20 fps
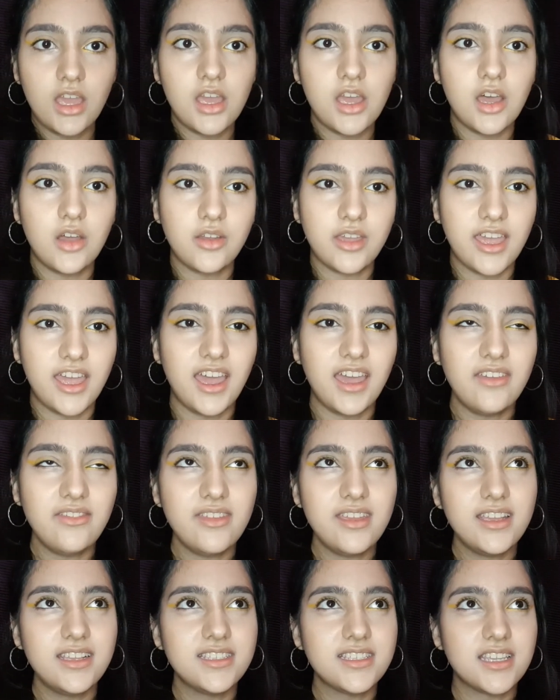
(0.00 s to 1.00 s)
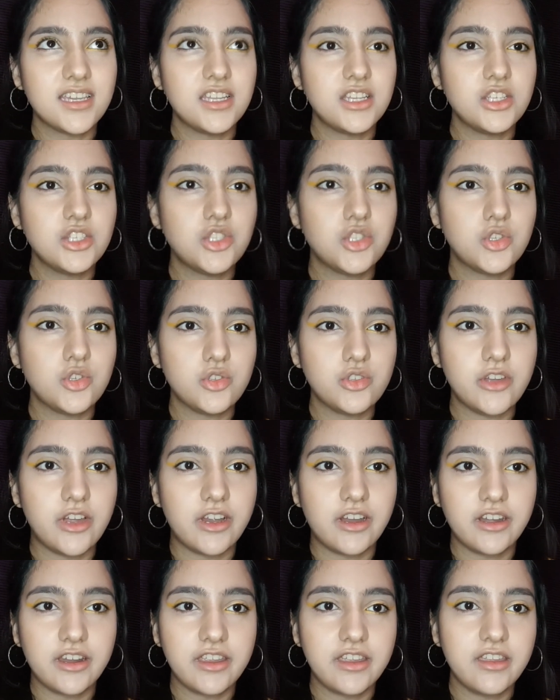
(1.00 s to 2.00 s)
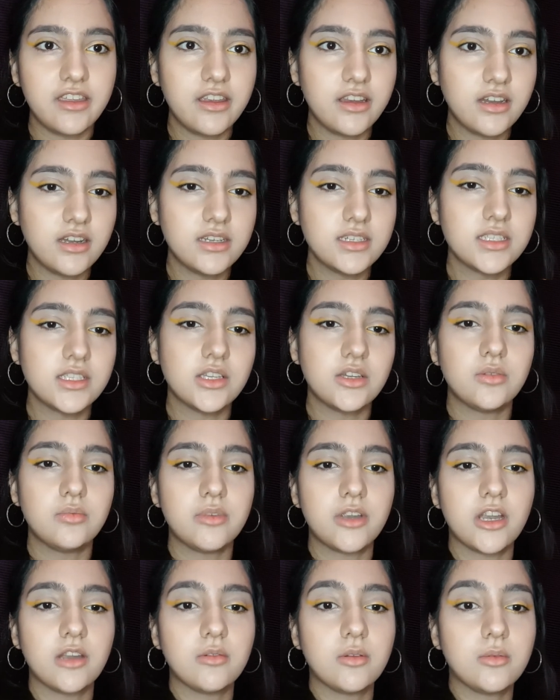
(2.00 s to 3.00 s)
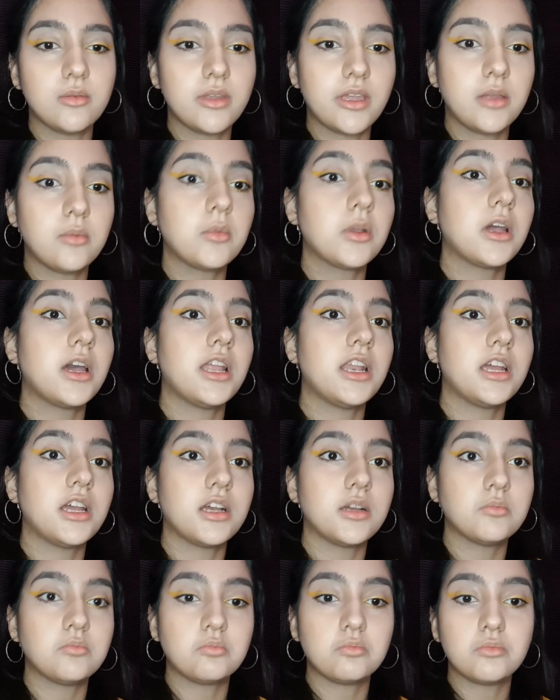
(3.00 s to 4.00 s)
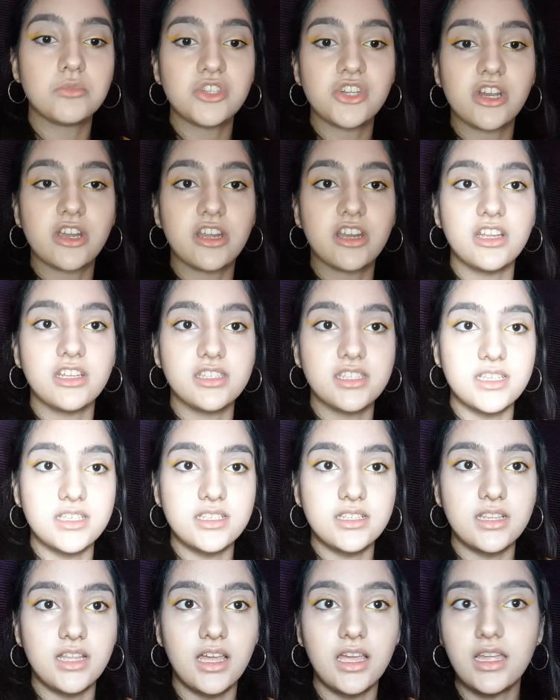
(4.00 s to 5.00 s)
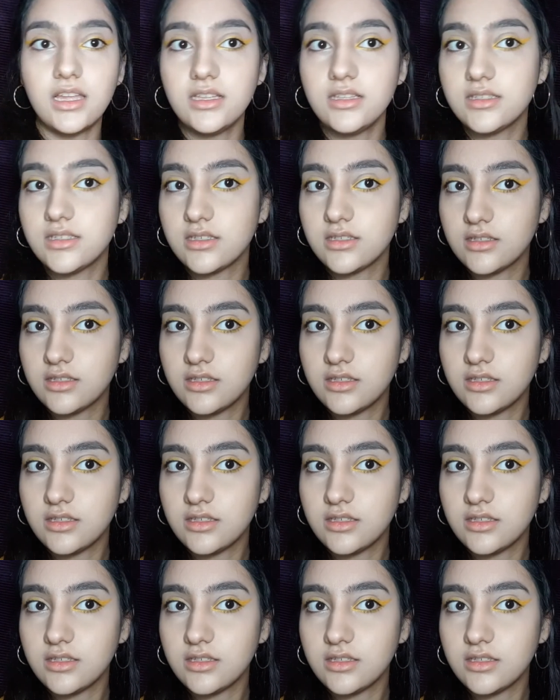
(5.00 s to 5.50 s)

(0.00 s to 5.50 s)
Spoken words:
Okay, I think it's getting too dark here, so probably I'm gonna turn on this light.